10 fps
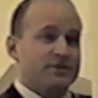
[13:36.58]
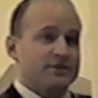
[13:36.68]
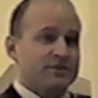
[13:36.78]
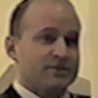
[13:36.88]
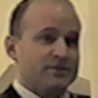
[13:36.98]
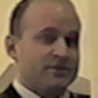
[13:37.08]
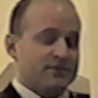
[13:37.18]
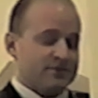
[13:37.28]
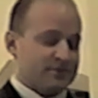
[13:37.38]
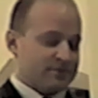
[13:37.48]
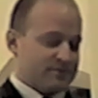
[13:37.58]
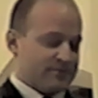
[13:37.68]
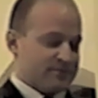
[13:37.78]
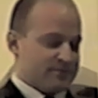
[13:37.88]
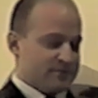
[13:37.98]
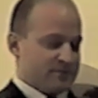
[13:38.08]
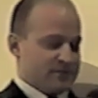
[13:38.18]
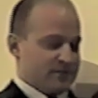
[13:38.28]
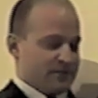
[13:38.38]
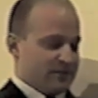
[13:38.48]

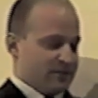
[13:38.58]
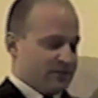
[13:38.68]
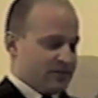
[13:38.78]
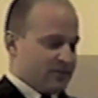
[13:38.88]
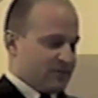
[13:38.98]
(silence)